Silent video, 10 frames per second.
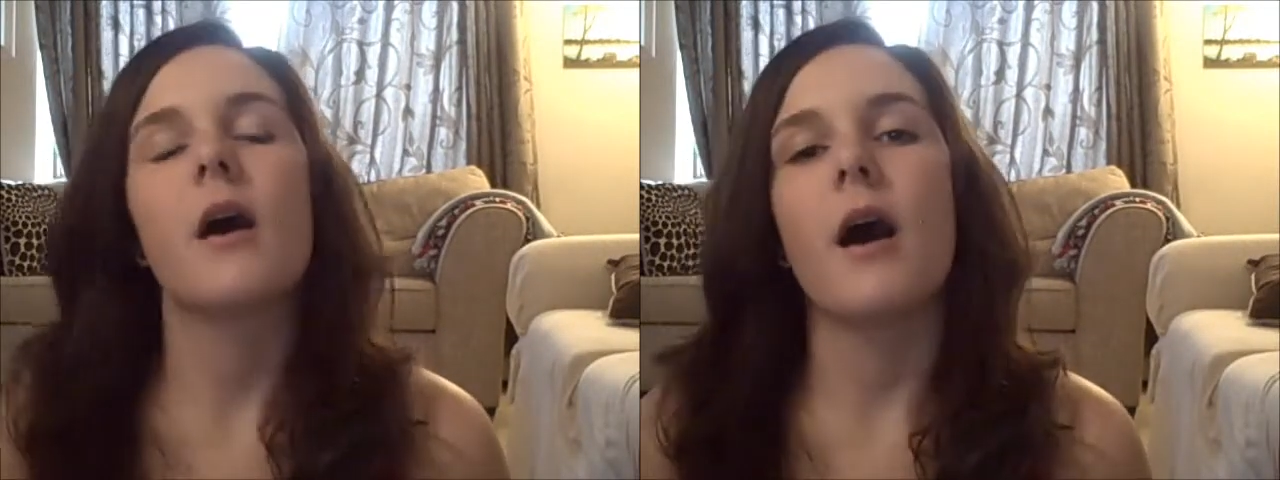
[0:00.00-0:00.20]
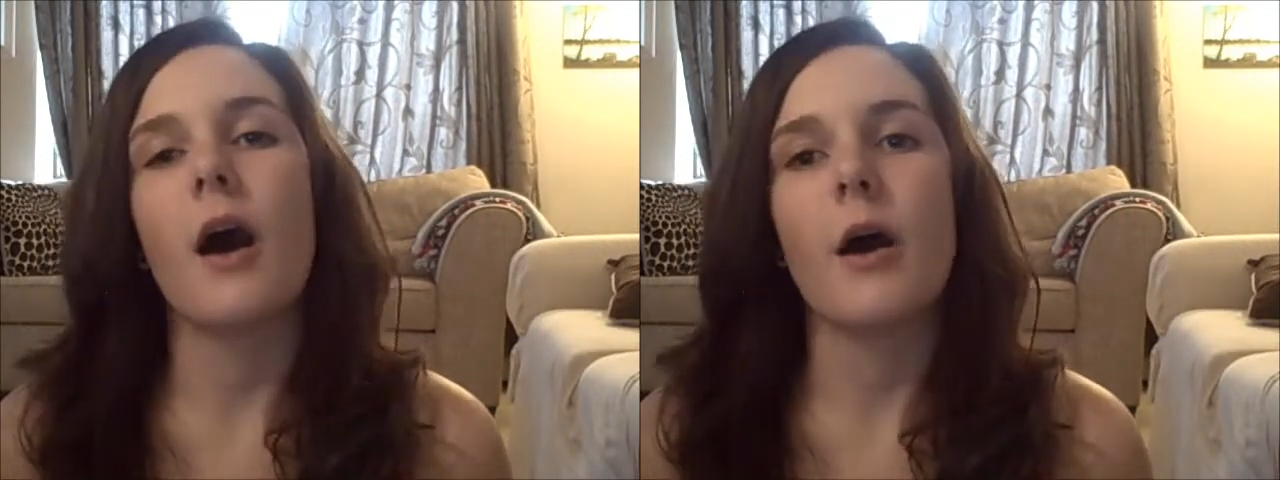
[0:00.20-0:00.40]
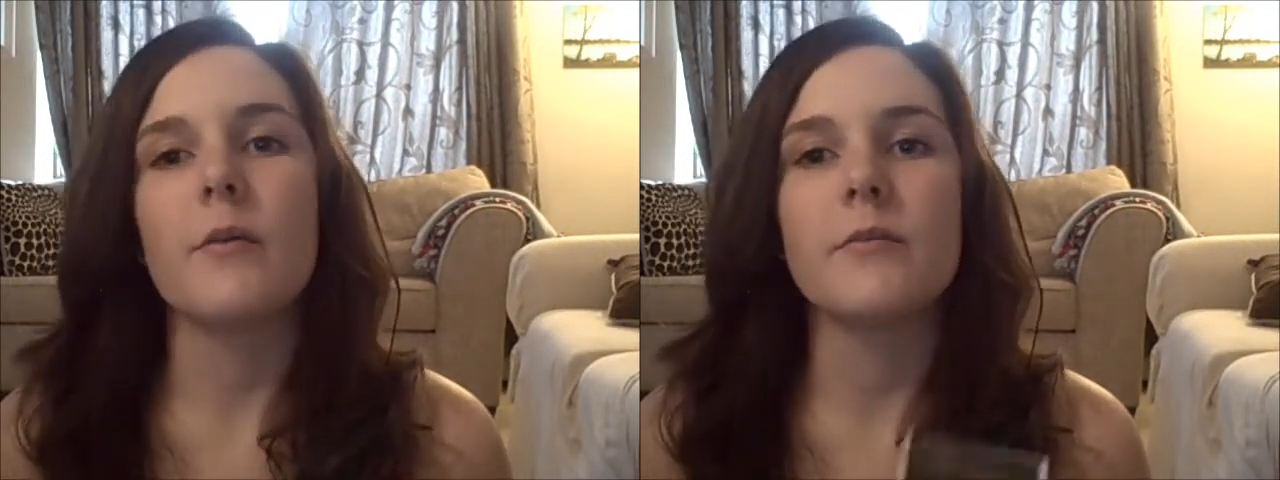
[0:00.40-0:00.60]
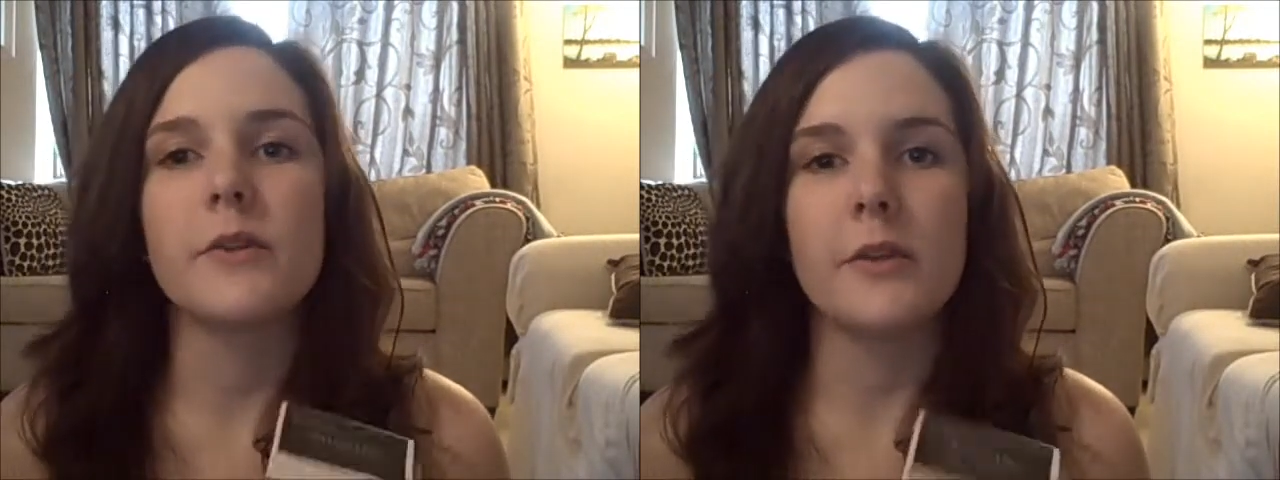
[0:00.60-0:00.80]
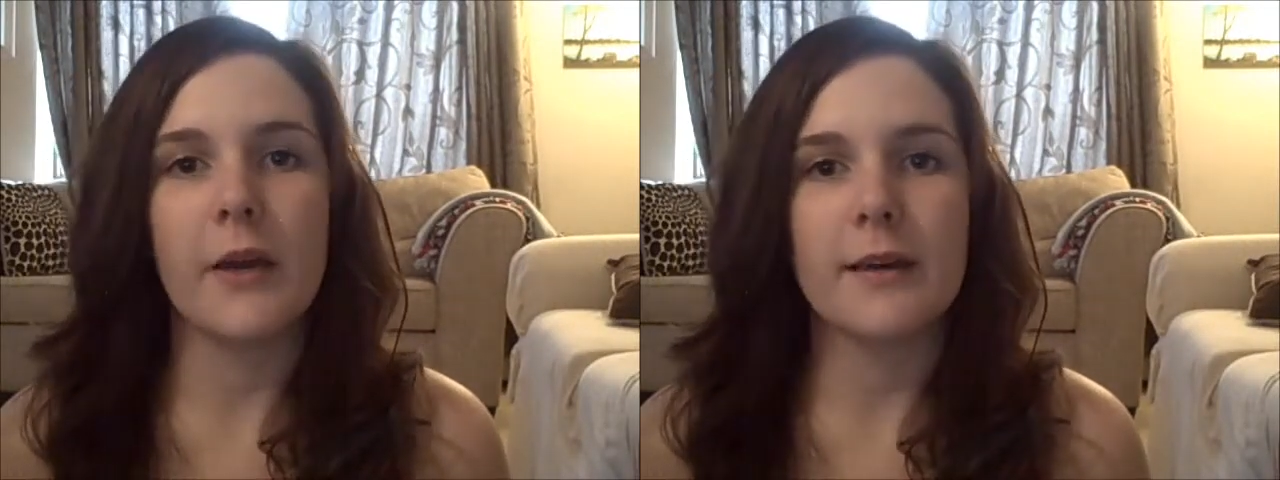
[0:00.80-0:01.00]

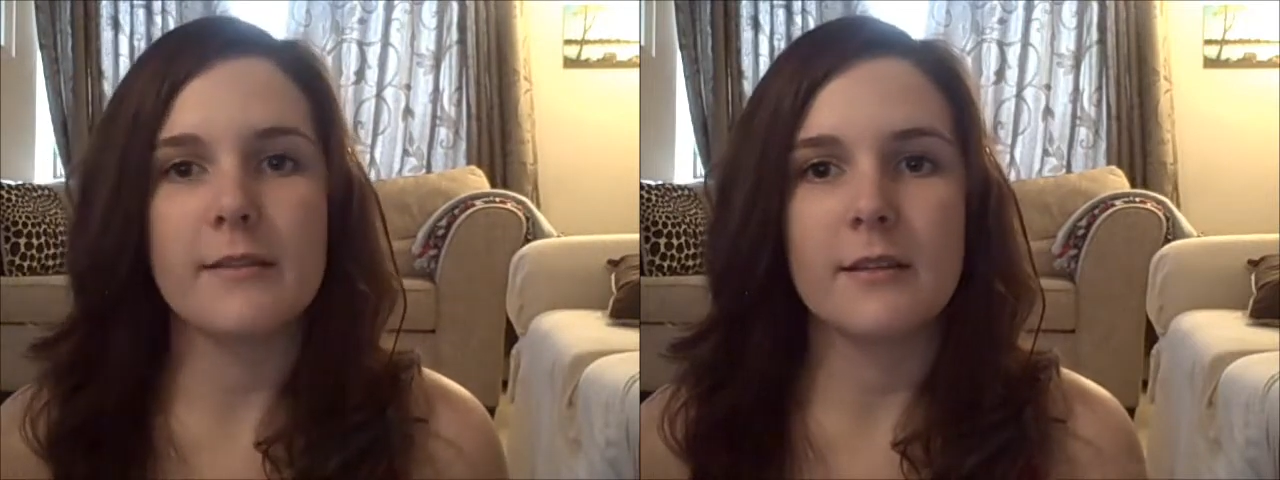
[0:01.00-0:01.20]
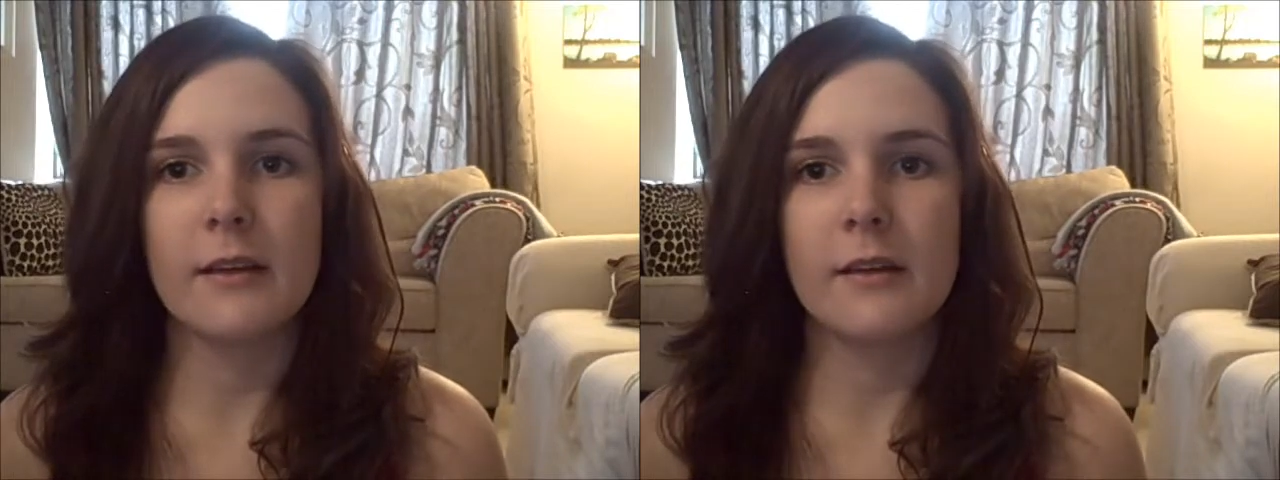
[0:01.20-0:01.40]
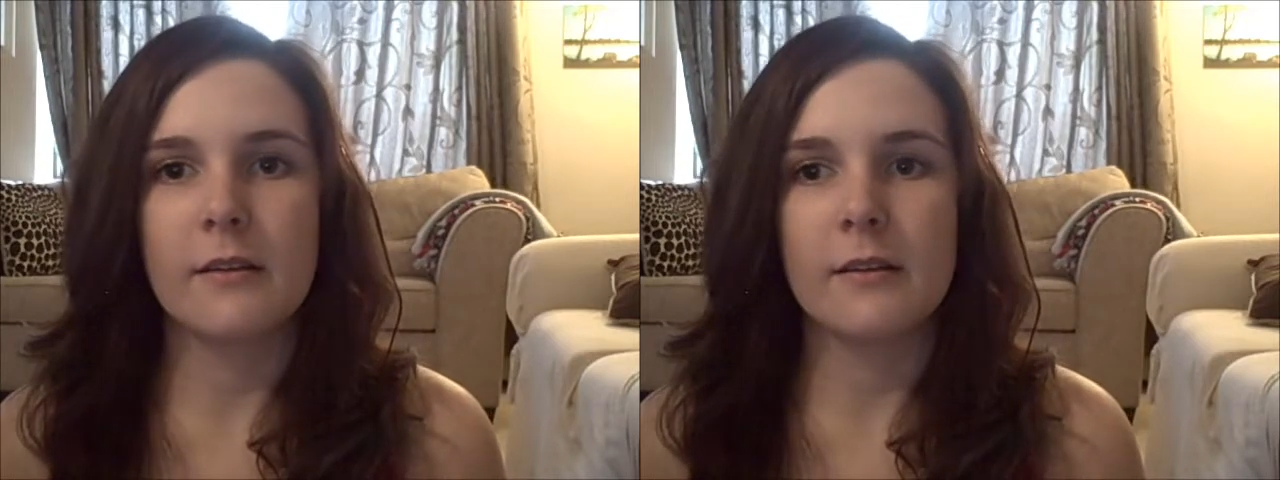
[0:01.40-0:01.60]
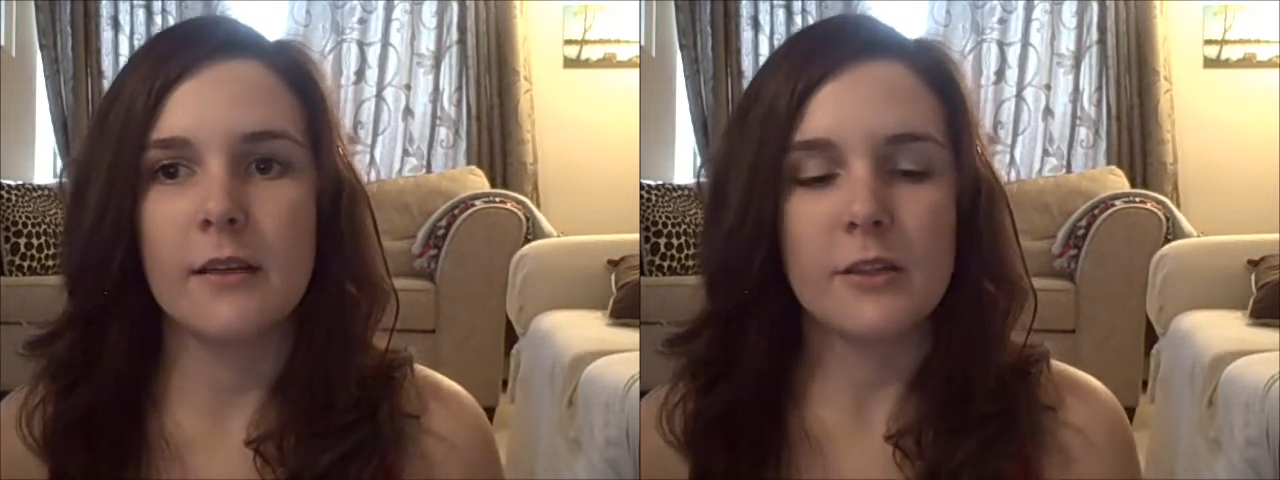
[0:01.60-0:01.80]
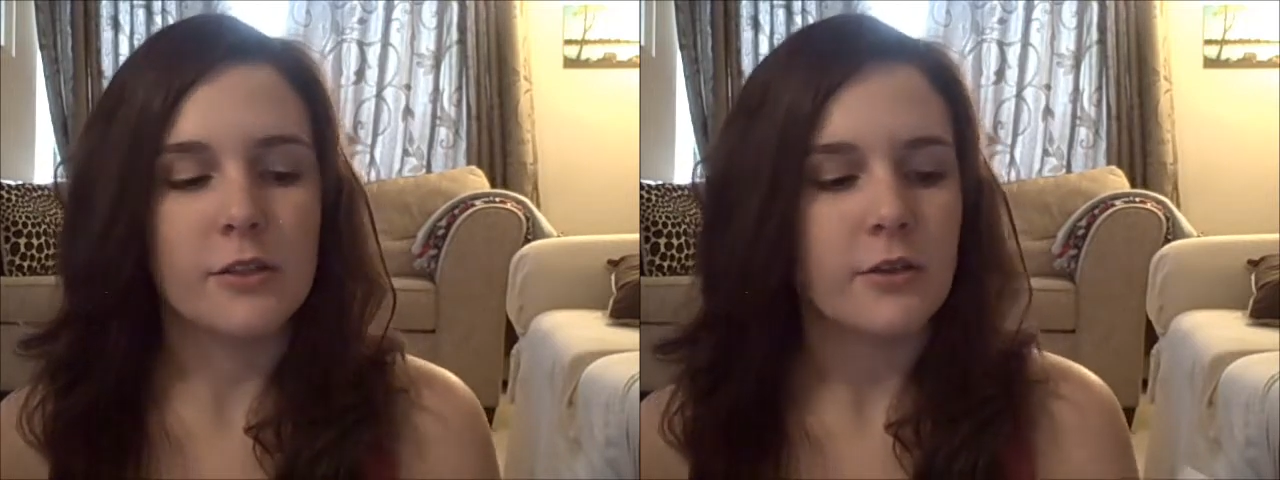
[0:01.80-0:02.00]
so you guys can
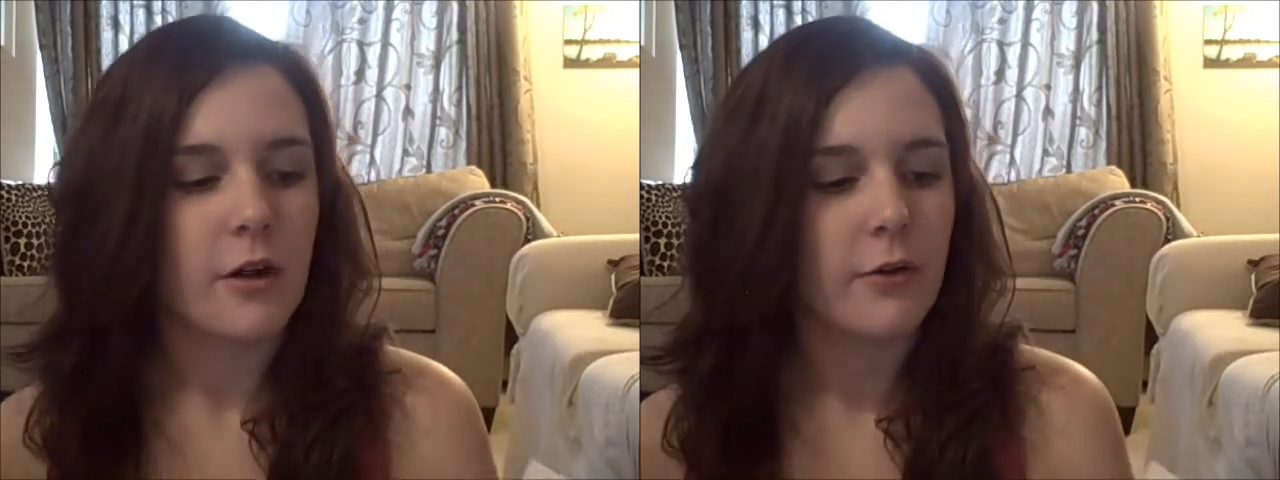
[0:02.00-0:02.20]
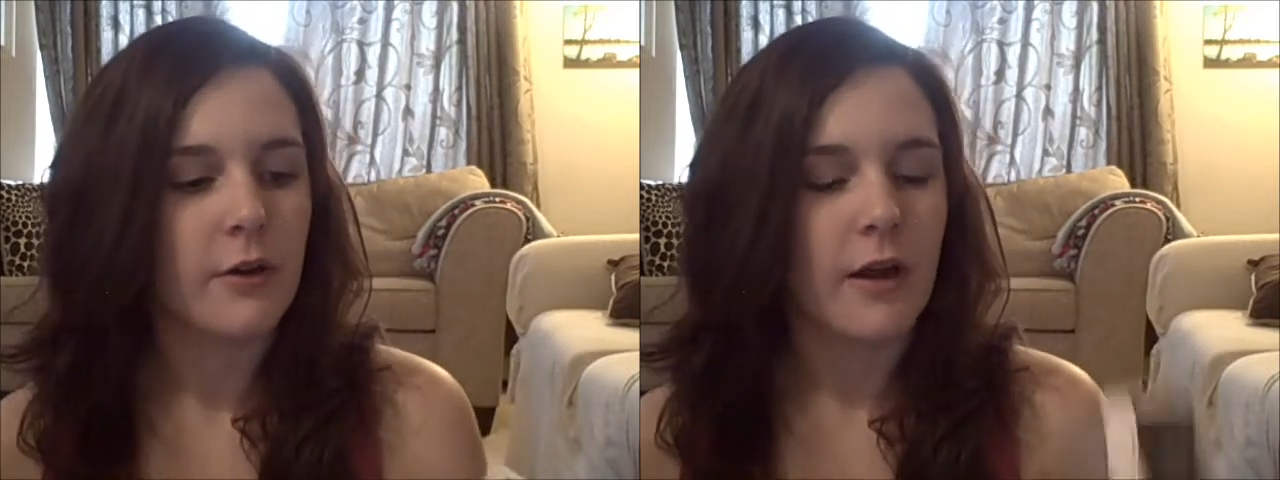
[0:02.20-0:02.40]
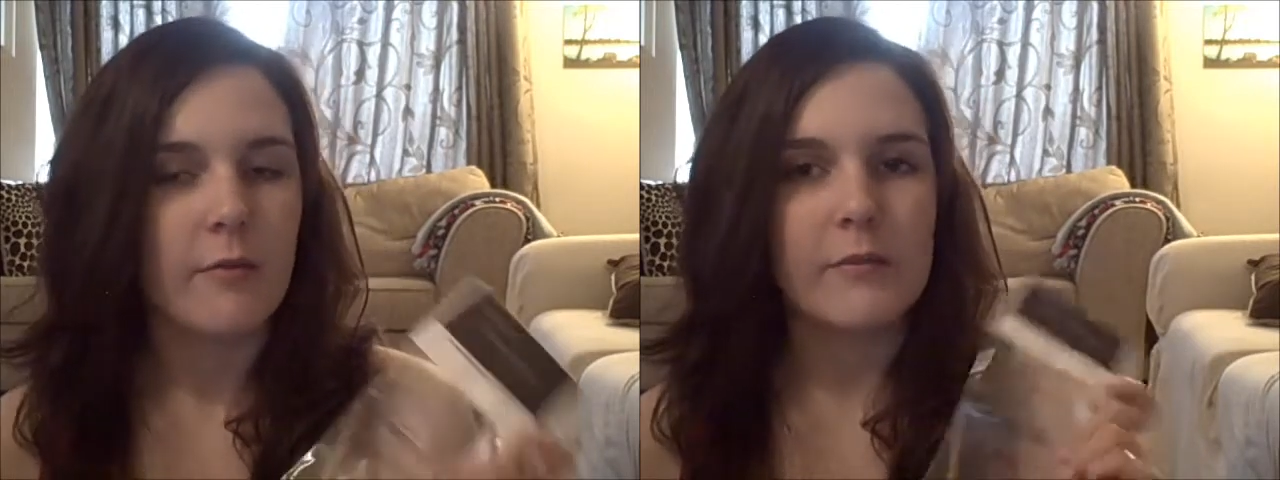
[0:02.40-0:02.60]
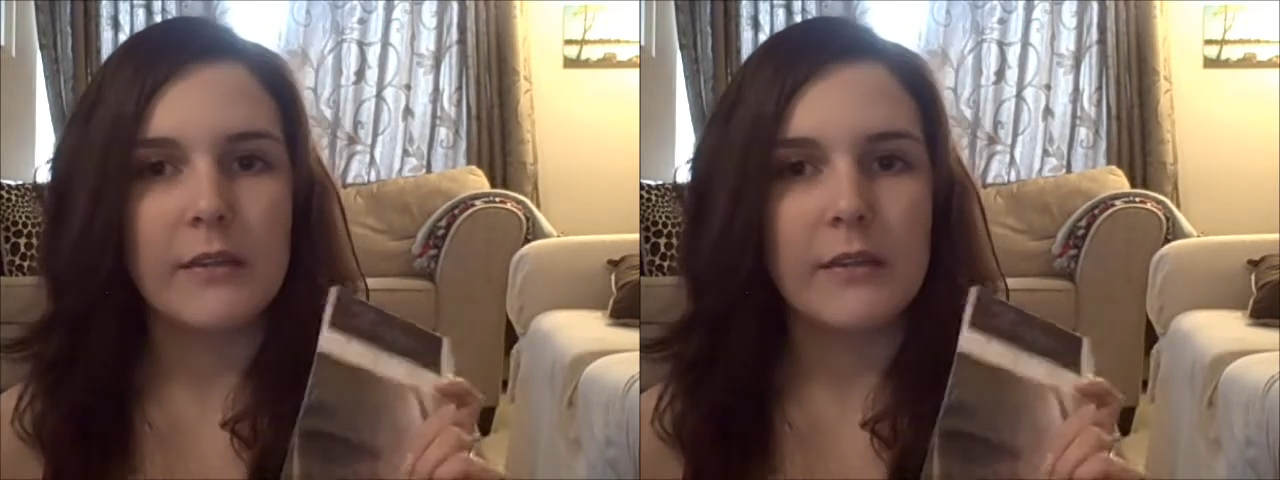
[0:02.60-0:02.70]
get your own.